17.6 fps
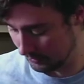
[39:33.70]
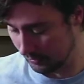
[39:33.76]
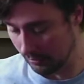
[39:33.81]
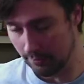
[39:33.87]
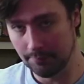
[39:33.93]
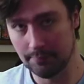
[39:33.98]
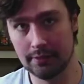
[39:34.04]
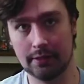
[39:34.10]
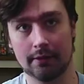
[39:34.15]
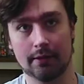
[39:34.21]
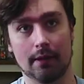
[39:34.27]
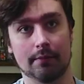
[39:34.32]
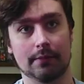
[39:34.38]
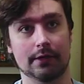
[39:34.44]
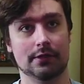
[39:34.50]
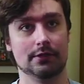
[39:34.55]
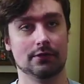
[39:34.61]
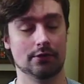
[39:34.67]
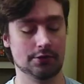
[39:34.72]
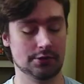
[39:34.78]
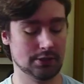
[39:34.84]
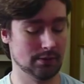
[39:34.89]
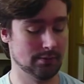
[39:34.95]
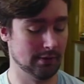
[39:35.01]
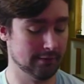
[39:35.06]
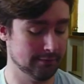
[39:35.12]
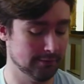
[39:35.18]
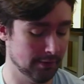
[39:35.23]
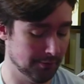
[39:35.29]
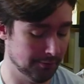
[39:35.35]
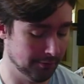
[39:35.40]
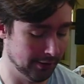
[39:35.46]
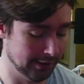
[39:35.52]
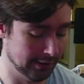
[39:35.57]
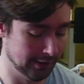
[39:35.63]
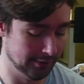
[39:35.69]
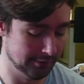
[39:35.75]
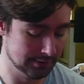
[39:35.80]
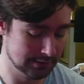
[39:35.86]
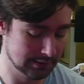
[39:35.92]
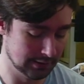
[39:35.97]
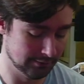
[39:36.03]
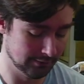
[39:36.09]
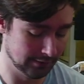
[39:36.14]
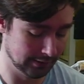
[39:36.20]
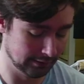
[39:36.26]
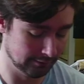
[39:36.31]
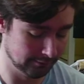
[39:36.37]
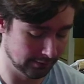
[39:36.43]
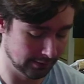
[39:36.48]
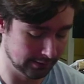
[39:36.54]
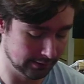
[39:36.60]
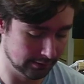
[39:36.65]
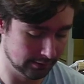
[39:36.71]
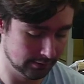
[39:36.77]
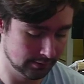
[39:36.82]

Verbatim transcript: I'm gonna I'm gonna search it on my phone right now and see if I can find it.